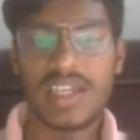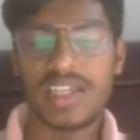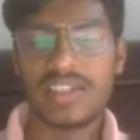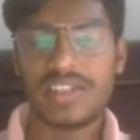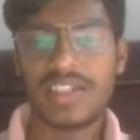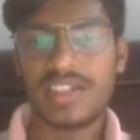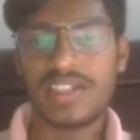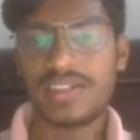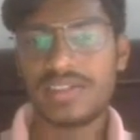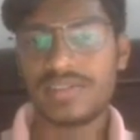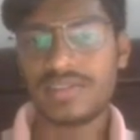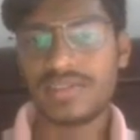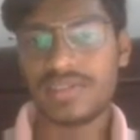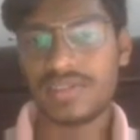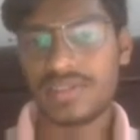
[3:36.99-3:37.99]
and
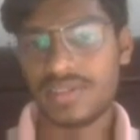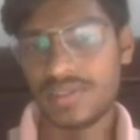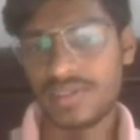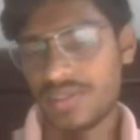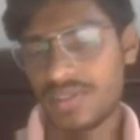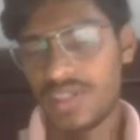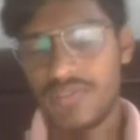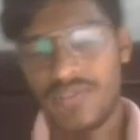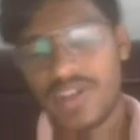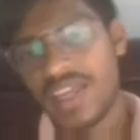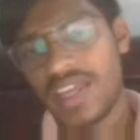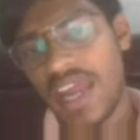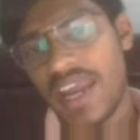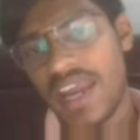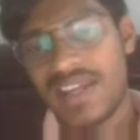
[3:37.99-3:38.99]
then if
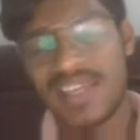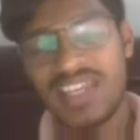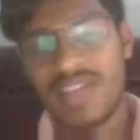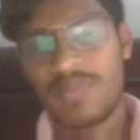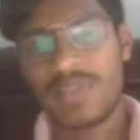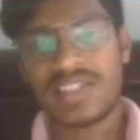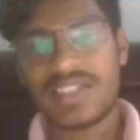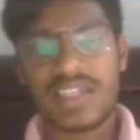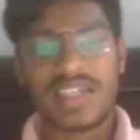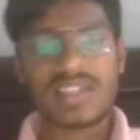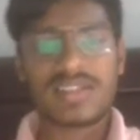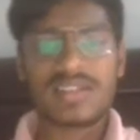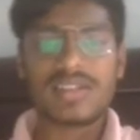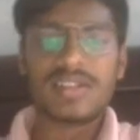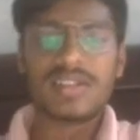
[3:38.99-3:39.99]
I add a plus
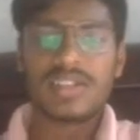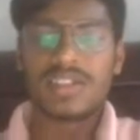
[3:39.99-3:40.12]
x,